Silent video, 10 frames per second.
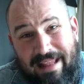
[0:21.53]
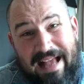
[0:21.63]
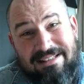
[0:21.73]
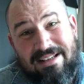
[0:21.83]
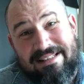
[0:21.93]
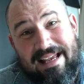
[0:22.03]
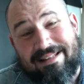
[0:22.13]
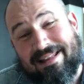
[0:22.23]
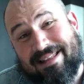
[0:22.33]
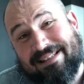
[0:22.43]
As I
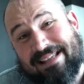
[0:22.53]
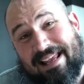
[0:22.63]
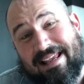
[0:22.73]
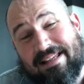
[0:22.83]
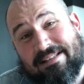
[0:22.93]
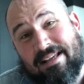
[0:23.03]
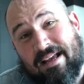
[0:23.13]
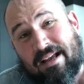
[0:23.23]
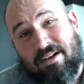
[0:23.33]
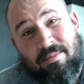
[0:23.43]
said, this is
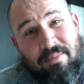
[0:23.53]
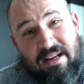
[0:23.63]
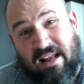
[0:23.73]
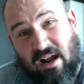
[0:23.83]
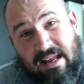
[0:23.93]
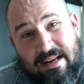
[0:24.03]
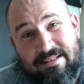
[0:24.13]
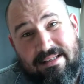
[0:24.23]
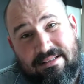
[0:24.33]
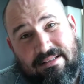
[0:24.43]
completely
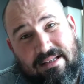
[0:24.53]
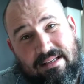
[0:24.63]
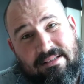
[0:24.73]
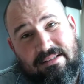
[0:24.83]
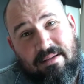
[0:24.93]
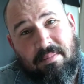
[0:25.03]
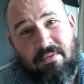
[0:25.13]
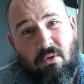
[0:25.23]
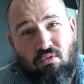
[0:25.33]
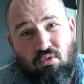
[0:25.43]
unedited. It's a bit
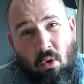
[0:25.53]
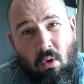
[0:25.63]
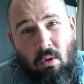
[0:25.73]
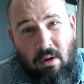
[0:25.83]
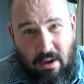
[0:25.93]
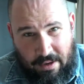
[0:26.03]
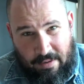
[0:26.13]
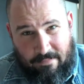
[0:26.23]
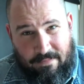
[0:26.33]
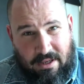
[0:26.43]
of a raw
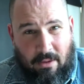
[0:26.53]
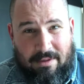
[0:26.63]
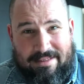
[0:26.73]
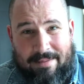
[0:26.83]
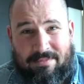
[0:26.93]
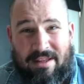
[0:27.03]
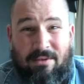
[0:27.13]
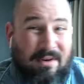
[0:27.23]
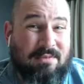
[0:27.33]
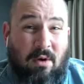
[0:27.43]
video attempt. And the
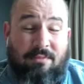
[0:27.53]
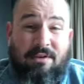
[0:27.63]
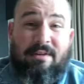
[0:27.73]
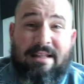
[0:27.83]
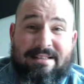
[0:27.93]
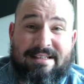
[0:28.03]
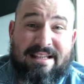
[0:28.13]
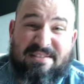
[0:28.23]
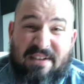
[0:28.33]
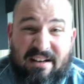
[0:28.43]
reason why I'm doing this
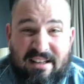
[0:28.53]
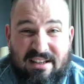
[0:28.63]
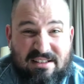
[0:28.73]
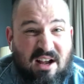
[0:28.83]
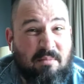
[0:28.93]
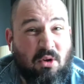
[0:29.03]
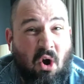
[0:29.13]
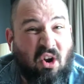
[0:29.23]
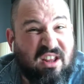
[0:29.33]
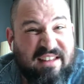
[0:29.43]
is frankly because I'm on
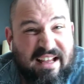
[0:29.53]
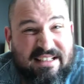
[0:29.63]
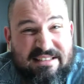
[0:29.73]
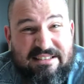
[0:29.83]
holiday,